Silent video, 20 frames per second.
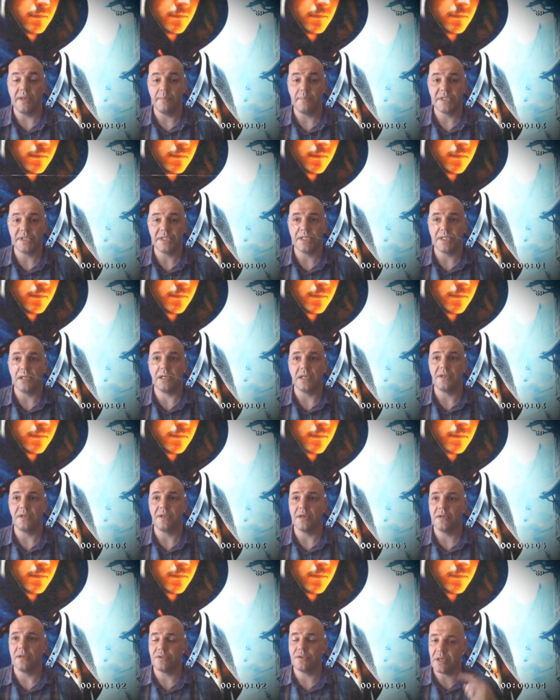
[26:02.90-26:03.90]
let them see.
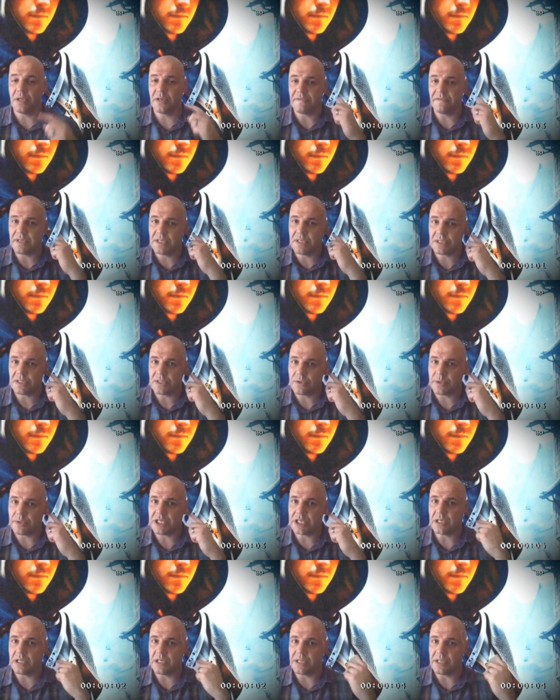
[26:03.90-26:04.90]
Let those who have ears to
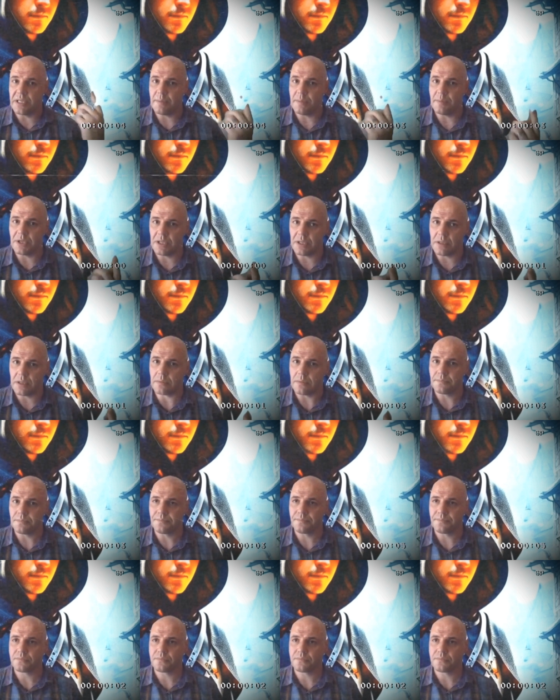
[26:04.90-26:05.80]
hear, let them hear."